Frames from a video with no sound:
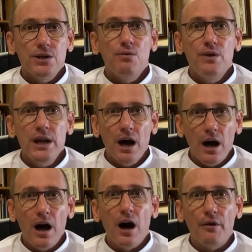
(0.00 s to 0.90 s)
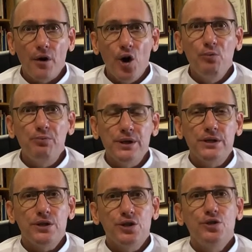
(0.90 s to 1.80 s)
We are
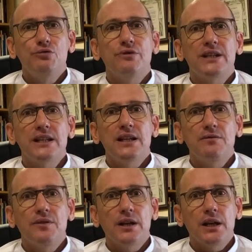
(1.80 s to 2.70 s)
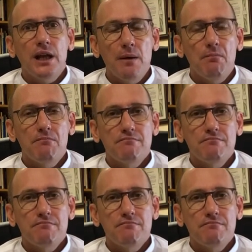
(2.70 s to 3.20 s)
open to receiving Him.